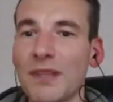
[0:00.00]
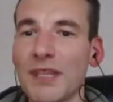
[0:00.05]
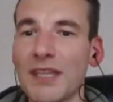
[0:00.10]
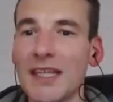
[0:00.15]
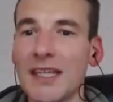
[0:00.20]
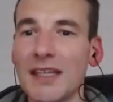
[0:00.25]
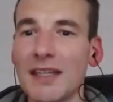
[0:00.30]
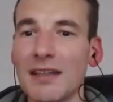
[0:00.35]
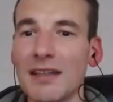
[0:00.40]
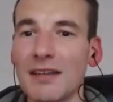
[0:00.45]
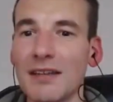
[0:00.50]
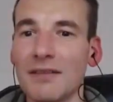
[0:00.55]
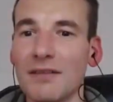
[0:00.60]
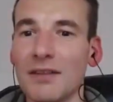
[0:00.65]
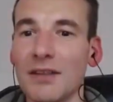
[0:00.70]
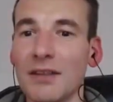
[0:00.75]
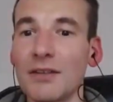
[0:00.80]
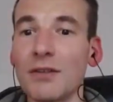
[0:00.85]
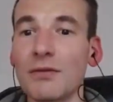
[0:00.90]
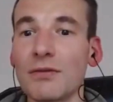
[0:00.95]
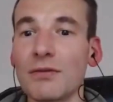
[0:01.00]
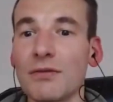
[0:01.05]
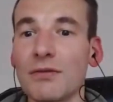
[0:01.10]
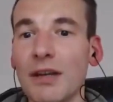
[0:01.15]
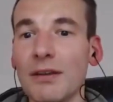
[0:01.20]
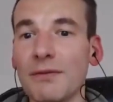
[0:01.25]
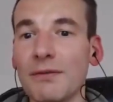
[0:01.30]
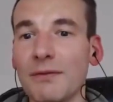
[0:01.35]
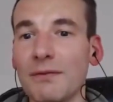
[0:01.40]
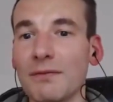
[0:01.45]
the the new
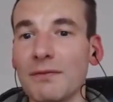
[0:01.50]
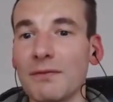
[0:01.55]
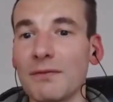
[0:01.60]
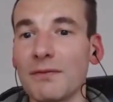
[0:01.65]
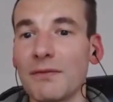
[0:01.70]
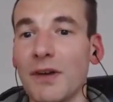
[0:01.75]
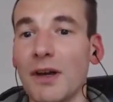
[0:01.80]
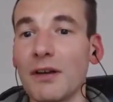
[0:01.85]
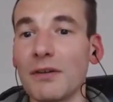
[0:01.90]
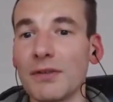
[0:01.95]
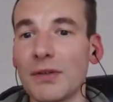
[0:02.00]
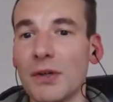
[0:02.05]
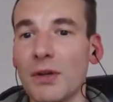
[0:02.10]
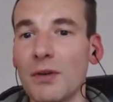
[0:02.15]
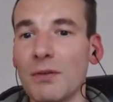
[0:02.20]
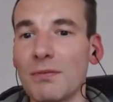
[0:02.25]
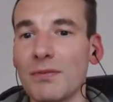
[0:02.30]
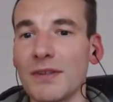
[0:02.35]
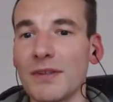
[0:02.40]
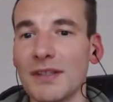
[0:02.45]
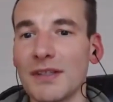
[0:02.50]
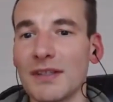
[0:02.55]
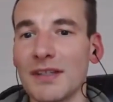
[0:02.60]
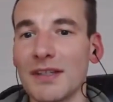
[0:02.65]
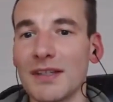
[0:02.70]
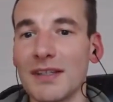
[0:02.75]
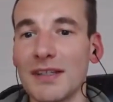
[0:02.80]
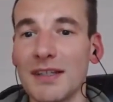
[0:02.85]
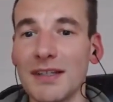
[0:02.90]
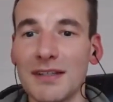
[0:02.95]
Drive file scope, this,
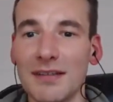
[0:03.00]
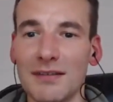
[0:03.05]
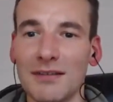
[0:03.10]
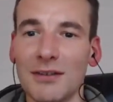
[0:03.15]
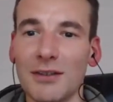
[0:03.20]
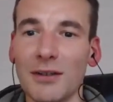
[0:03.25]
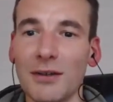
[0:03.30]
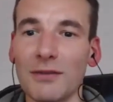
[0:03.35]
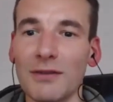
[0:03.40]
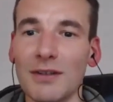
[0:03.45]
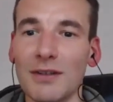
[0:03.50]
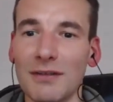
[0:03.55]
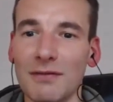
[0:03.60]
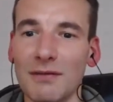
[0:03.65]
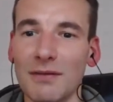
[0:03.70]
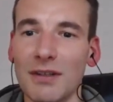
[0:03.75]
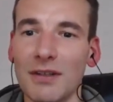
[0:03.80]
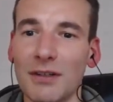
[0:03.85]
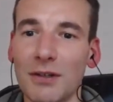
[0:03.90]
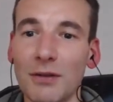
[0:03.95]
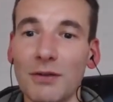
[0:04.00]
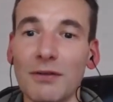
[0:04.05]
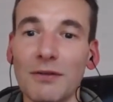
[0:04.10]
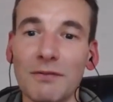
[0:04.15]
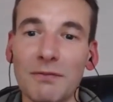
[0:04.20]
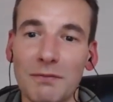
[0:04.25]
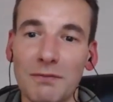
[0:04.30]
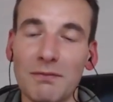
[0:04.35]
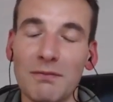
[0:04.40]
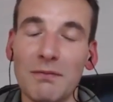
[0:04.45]
this you know, Google
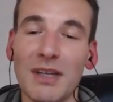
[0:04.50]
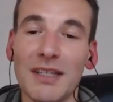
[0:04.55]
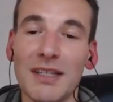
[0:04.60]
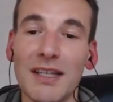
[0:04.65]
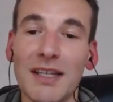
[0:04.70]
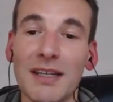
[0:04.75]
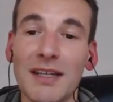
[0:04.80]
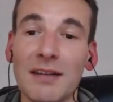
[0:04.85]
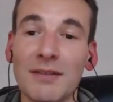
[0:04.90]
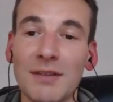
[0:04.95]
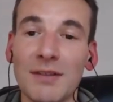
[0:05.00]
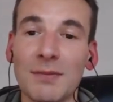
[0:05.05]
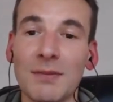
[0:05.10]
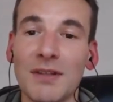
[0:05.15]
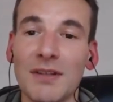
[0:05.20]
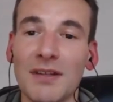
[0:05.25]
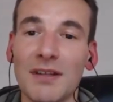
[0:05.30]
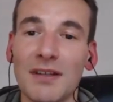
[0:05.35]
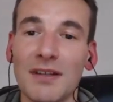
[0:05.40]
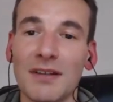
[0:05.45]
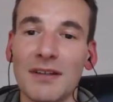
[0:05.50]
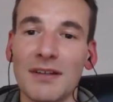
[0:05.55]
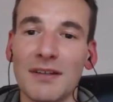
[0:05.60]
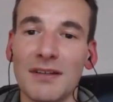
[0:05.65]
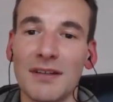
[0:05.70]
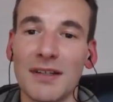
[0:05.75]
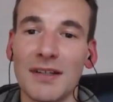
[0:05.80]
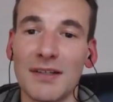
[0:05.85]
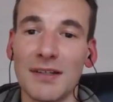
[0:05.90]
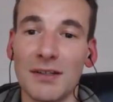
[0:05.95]
made the announcement that
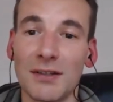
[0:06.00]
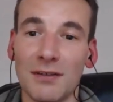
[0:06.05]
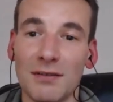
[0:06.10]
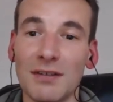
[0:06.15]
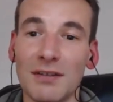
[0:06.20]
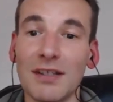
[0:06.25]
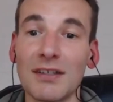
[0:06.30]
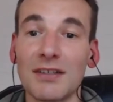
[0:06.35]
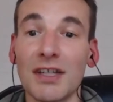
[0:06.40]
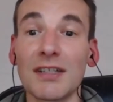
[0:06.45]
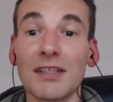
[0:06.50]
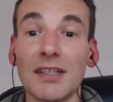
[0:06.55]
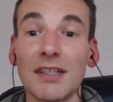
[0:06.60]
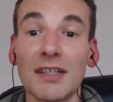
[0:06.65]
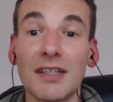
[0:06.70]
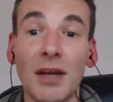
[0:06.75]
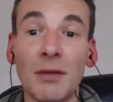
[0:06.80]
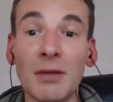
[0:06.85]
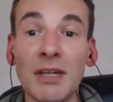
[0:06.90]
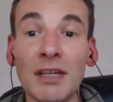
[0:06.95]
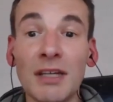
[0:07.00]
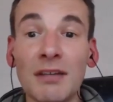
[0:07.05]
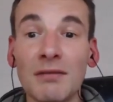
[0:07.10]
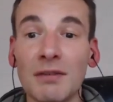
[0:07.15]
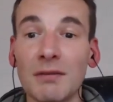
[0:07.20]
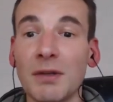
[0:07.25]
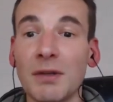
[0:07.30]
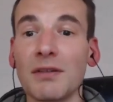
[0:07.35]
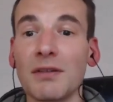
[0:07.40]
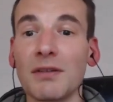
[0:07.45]
this change is
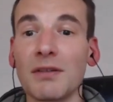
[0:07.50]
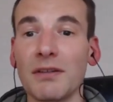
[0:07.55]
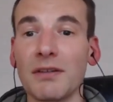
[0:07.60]
coming, but